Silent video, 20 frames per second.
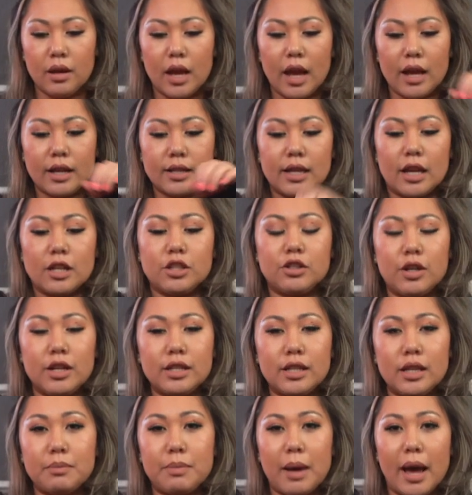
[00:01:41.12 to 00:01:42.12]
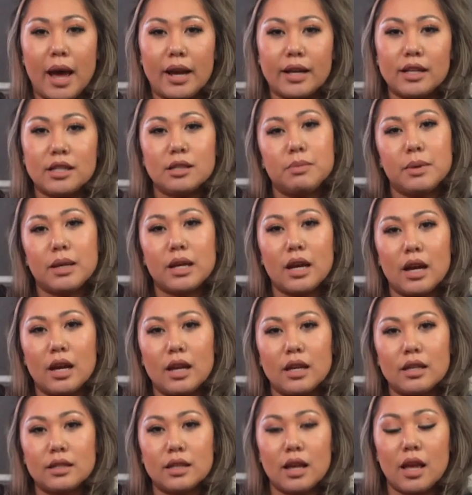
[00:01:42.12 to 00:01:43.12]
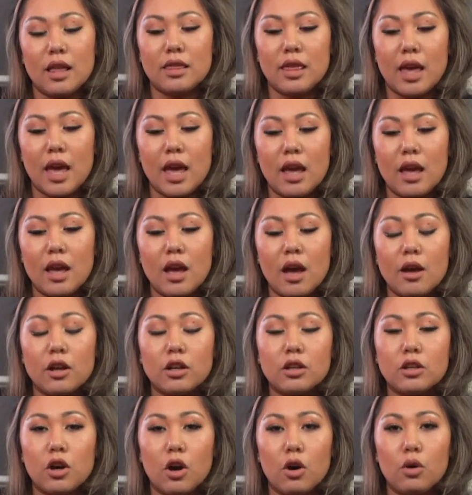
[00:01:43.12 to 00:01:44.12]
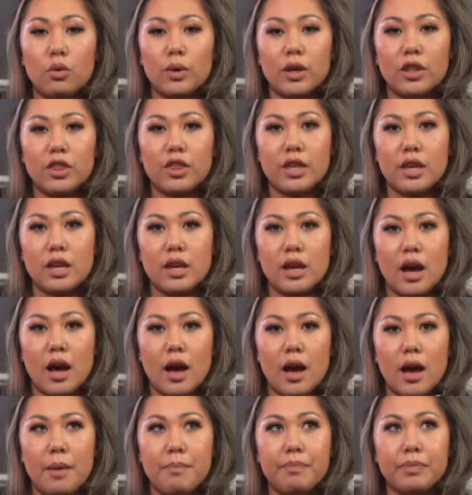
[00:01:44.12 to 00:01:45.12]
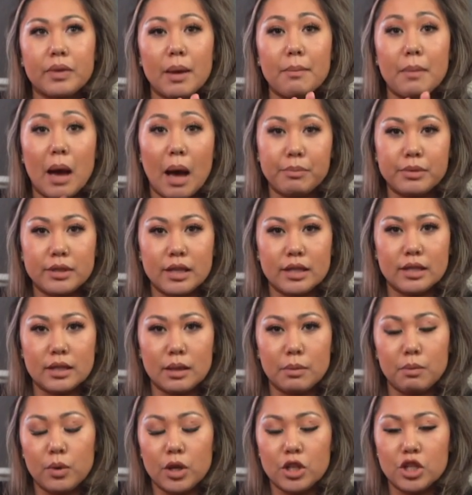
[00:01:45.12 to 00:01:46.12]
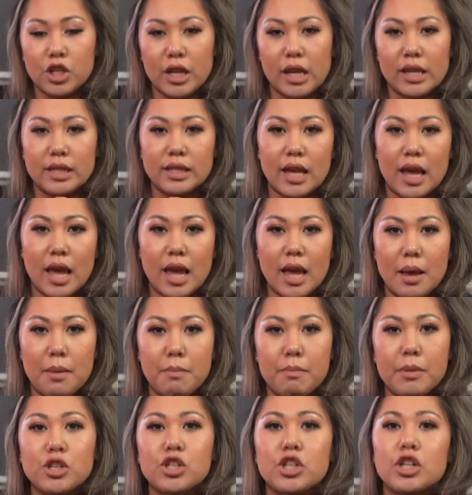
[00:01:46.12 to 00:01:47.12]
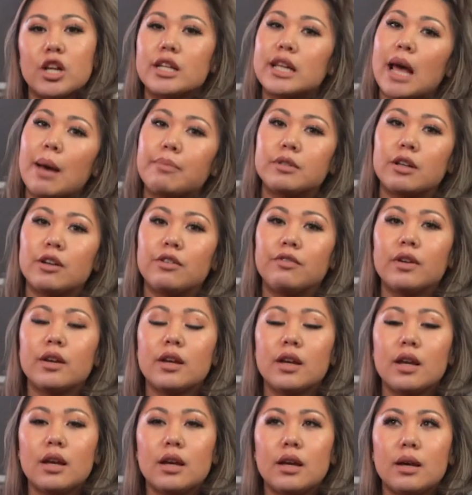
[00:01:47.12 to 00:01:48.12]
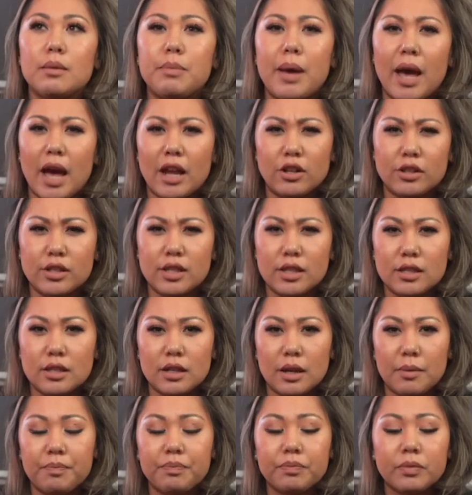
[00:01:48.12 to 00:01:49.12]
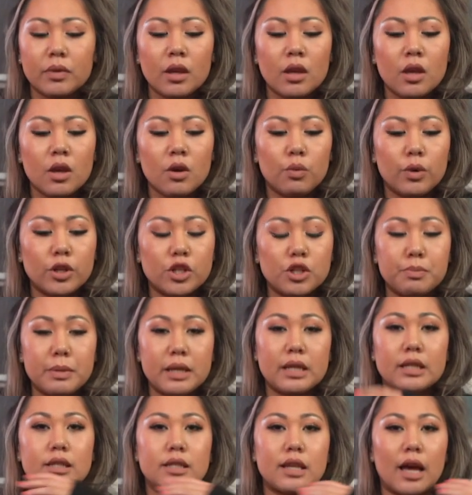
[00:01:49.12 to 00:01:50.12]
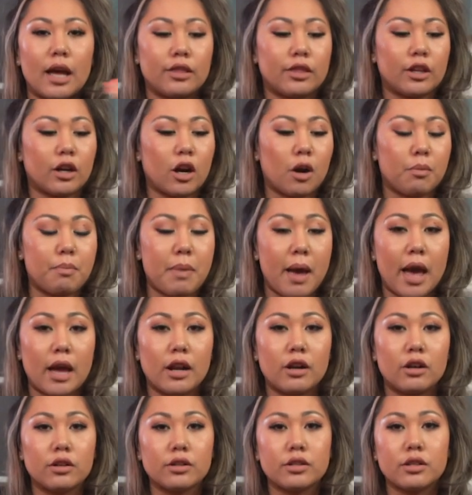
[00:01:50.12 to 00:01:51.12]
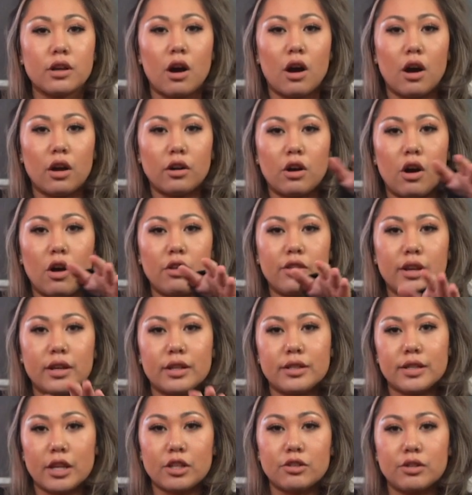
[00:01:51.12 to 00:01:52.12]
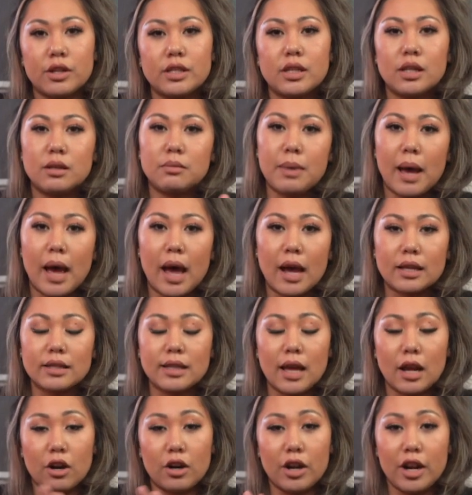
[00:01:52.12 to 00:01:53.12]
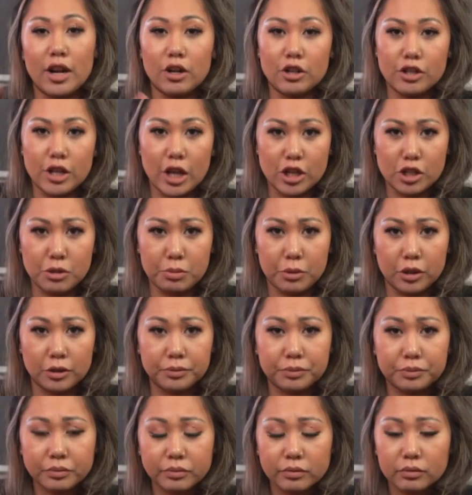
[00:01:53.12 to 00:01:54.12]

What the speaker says: accessories and bags because they go with the MAP system, which is a mission adaptive panel system, which means that there are panels on all the accessories and bags that are interchangeable.